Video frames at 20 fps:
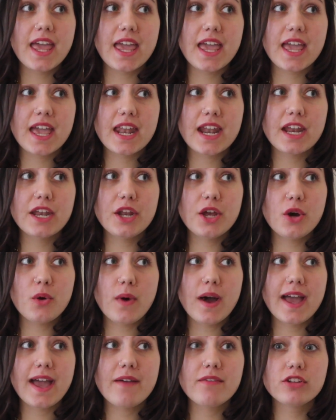And I
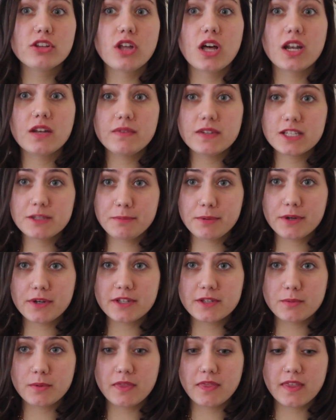know I have a lot of
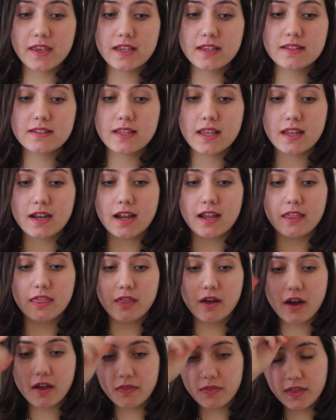experience with this, and I
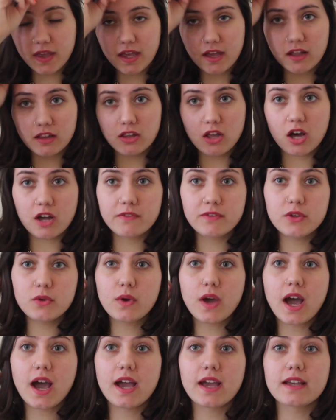thought that a lot of
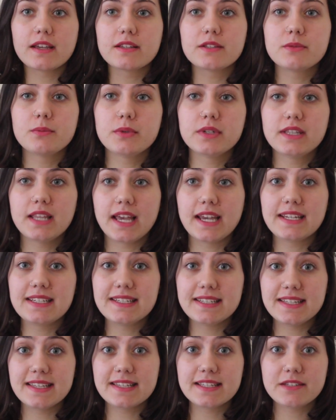you guys would like
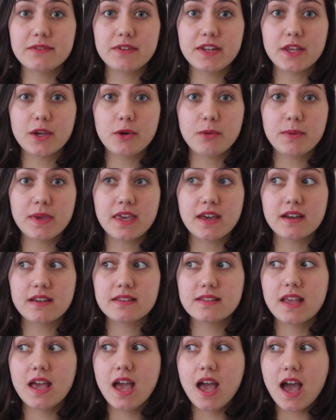to see this video
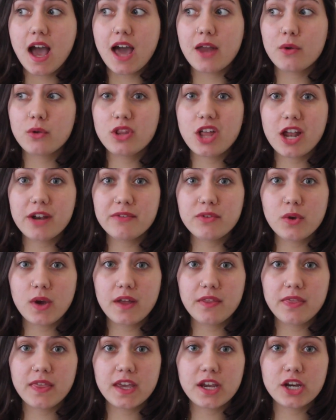because I know a lot of you
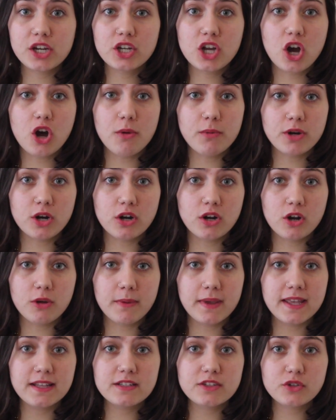out there comment on all
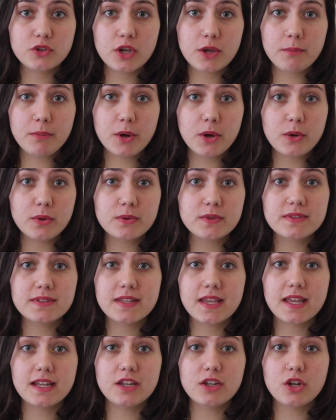my Instagram
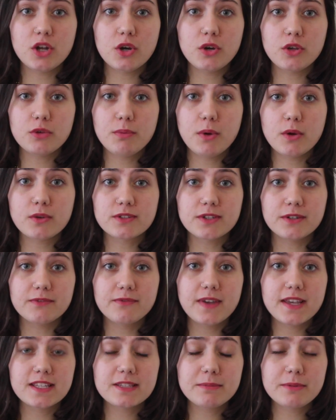posts, and you know, you post
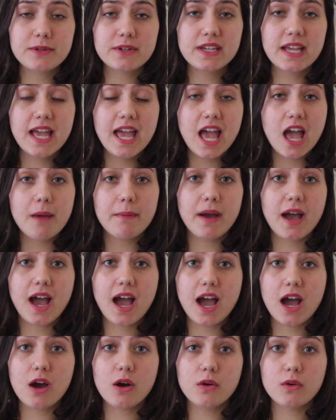on Facebook about
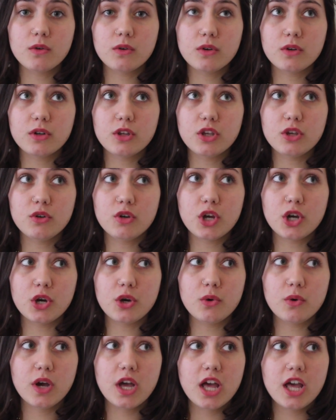how, you
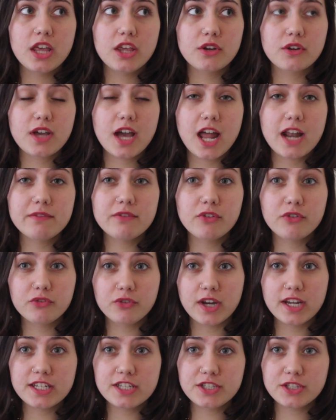know, you're kind of
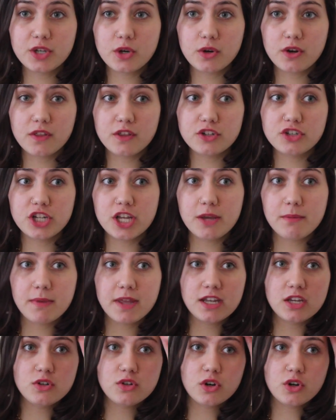afraid to go to the gym
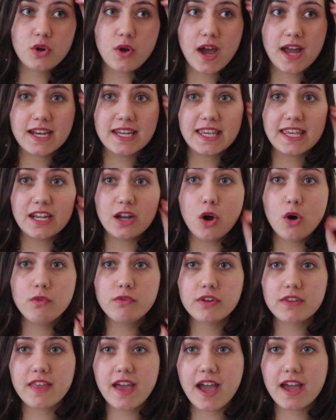and you don't know how to get
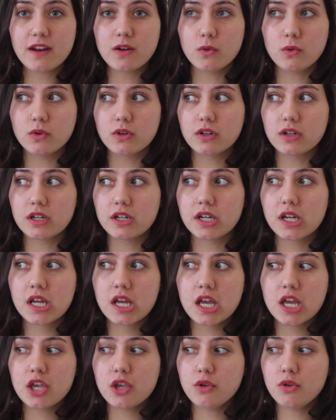over that or,
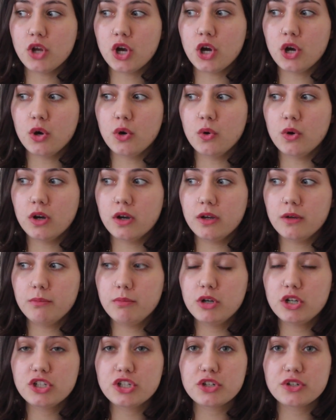you know,
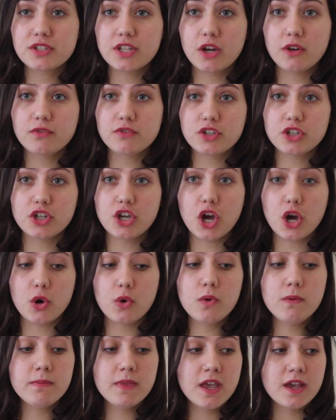push yourself to
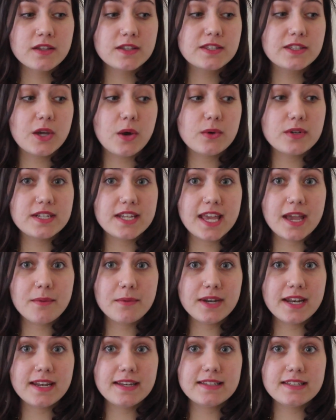go. So today I
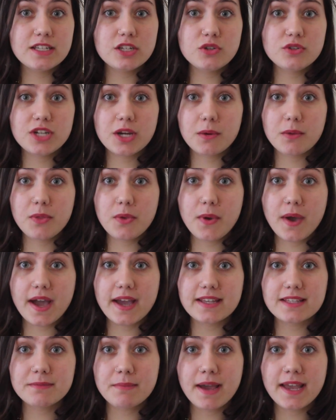wanted to share with you
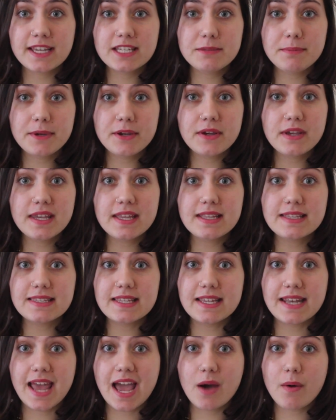guys my experience
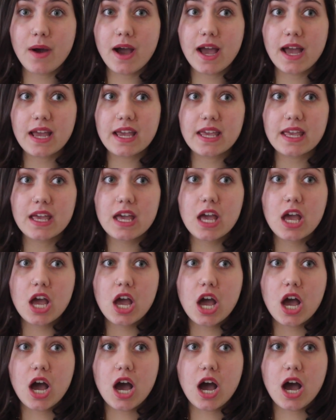and how I
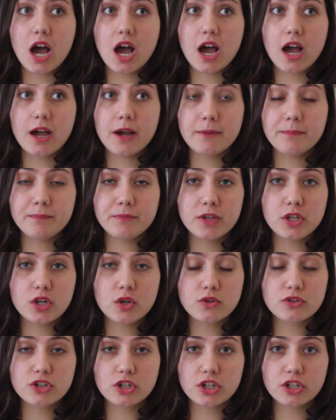um, you
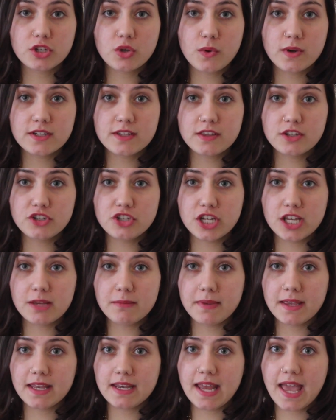know, started going to the
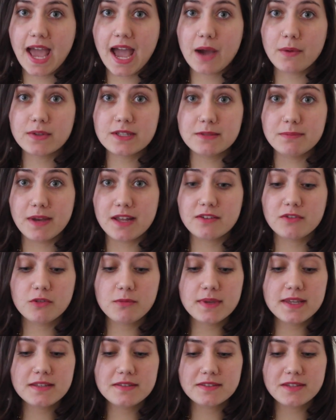gym and how it's been
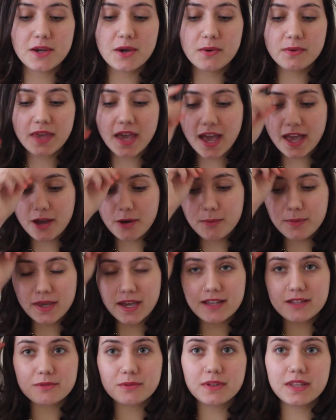for me. So yeah, I hope you
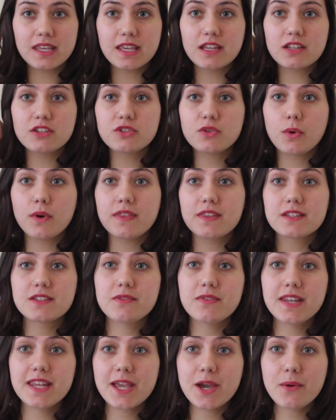guys really enjoyed
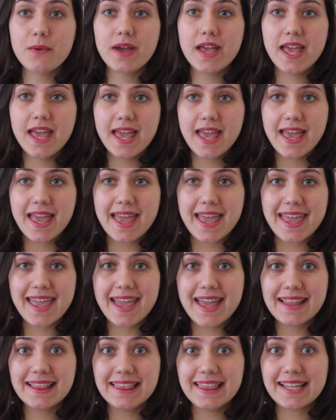this video,
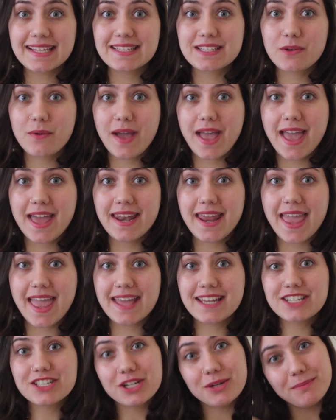and let's go ahead
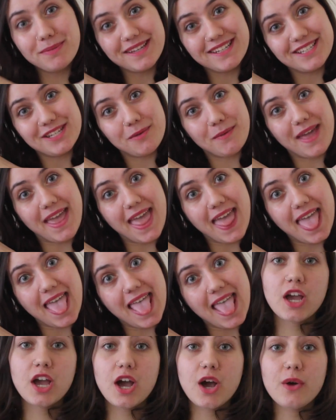and jump into it.
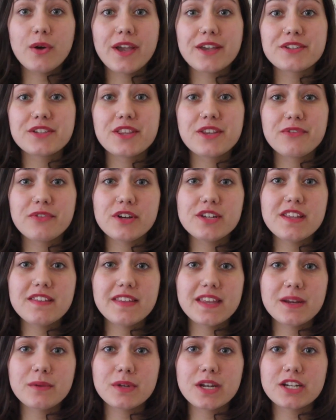Okay, so the first thing
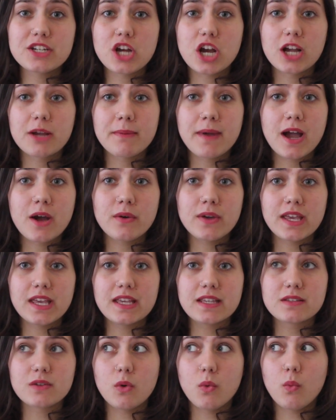that I want to talk about
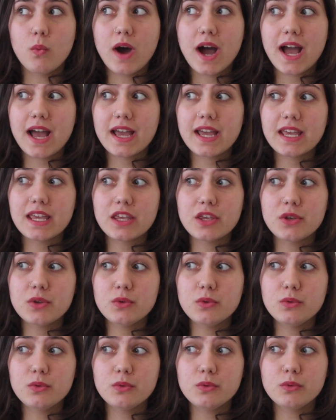is why
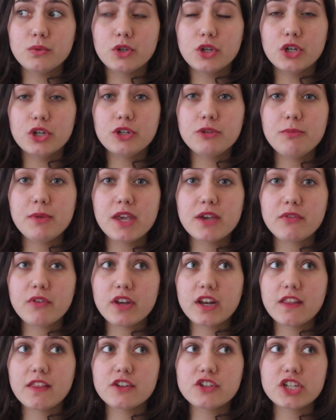you could be
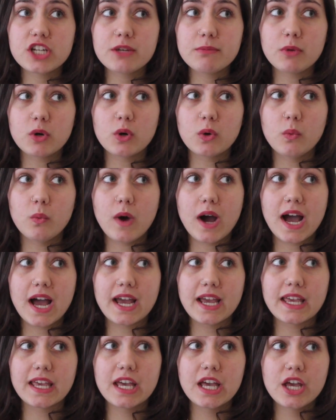afraid of the gym or
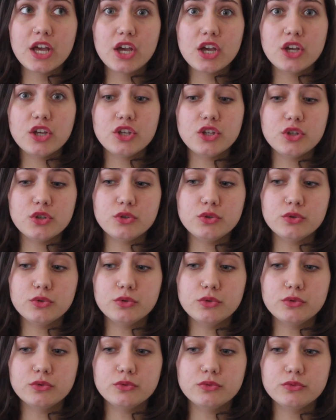why
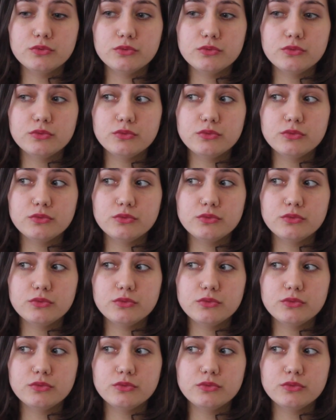you